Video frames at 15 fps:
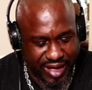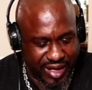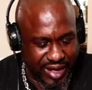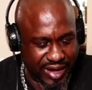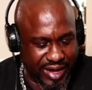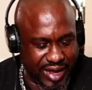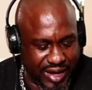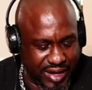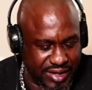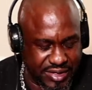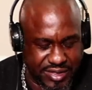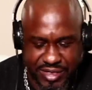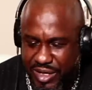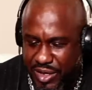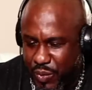I'd like to
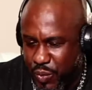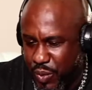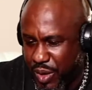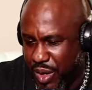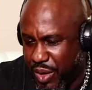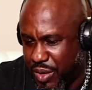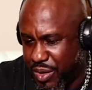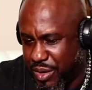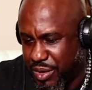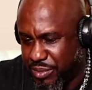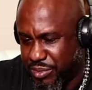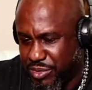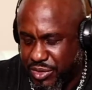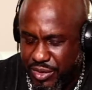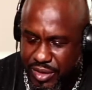say welcome
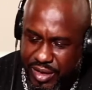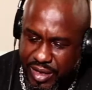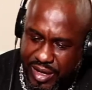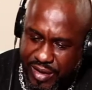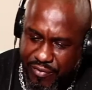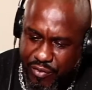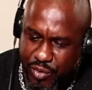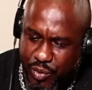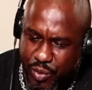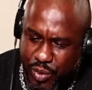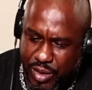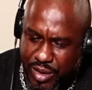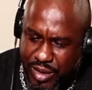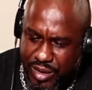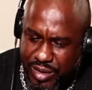to
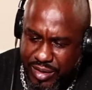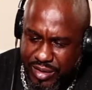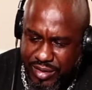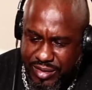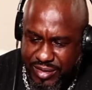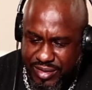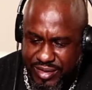everyone